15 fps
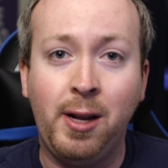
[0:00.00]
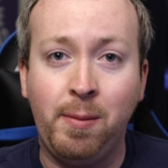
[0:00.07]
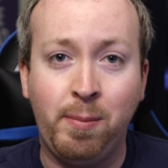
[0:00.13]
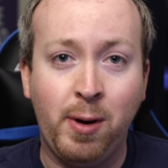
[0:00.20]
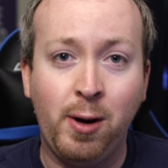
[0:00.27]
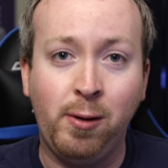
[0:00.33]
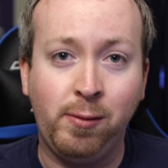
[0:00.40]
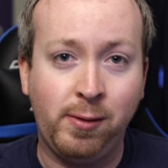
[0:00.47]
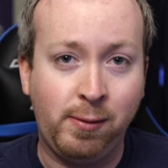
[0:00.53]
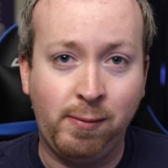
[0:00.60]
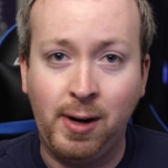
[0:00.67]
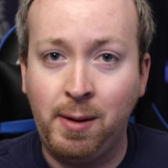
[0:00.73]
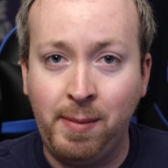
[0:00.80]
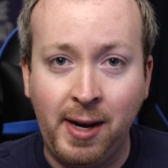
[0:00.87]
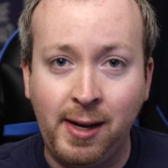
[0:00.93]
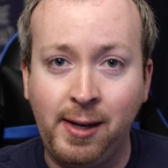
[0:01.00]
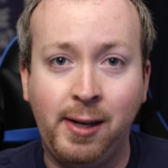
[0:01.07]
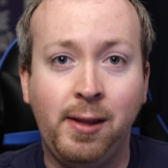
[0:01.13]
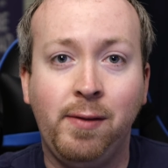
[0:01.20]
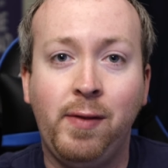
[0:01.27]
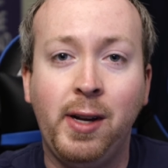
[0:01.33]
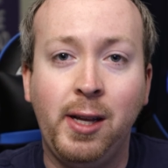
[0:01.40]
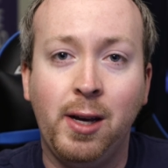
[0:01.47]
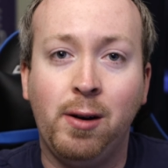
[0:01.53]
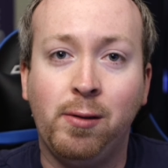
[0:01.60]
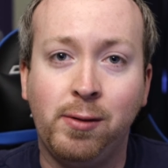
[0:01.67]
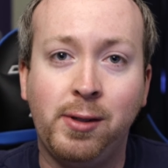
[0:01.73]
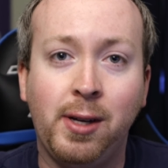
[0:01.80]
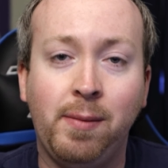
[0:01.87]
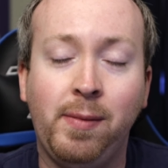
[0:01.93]
in post when I'm editing the video
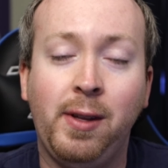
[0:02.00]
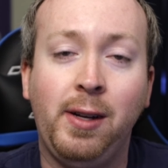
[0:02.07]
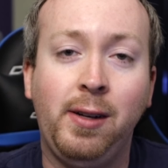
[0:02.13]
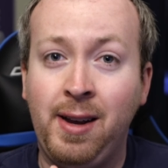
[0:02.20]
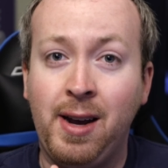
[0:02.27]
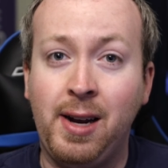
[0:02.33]
or something.